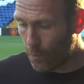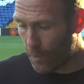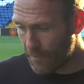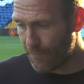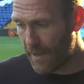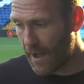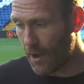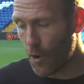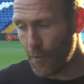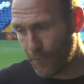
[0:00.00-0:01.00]
with that,
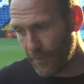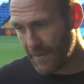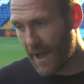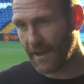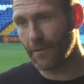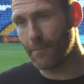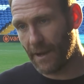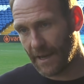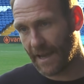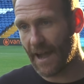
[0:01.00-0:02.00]
hopefully that can
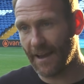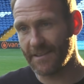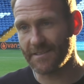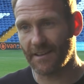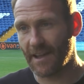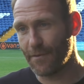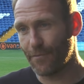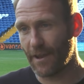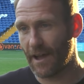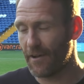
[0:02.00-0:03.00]
be the catalyst today
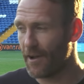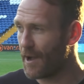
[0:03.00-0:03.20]
for that